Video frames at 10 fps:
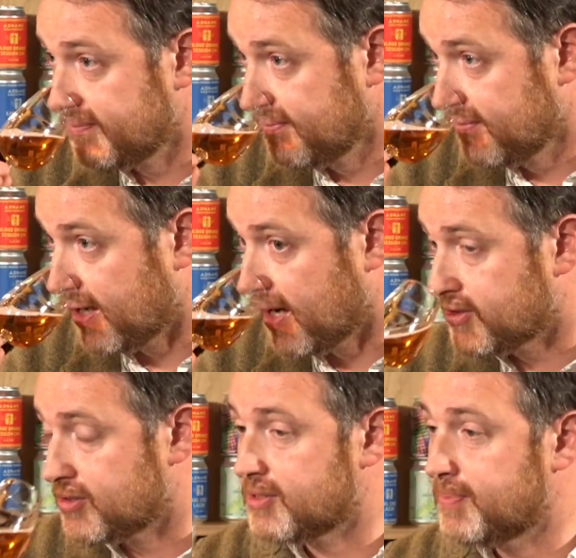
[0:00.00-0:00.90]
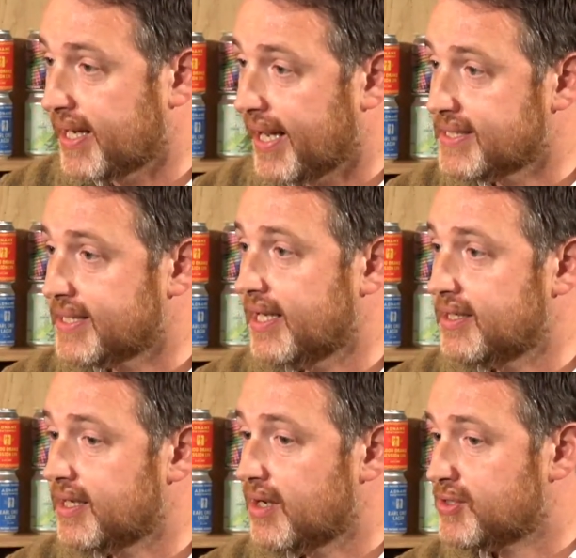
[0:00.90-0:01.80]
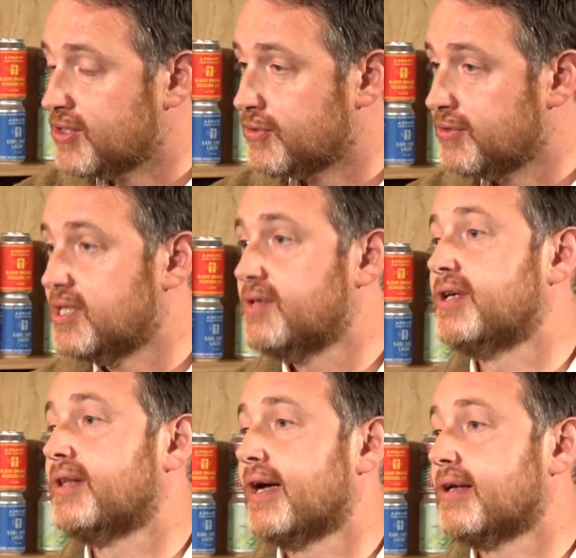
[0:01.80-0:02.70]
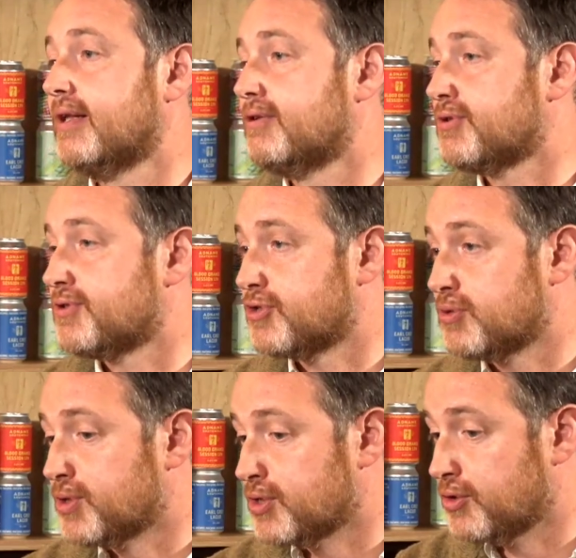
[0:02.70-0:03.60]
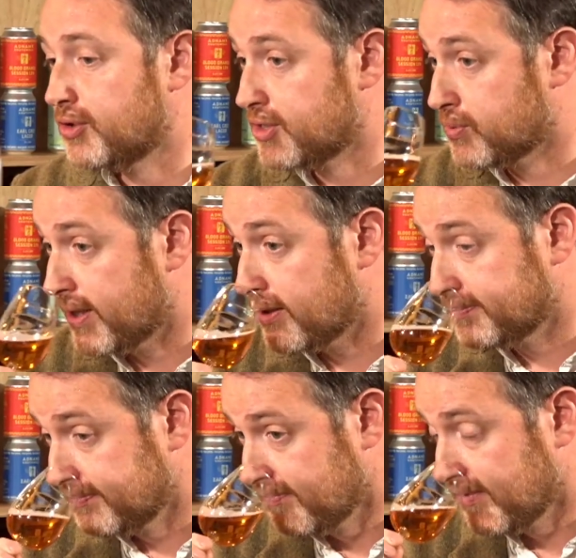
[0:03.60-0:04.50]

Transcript: So there's a bit of Cascade in here, which is sort of delivering that. And there's also some Chinook as well.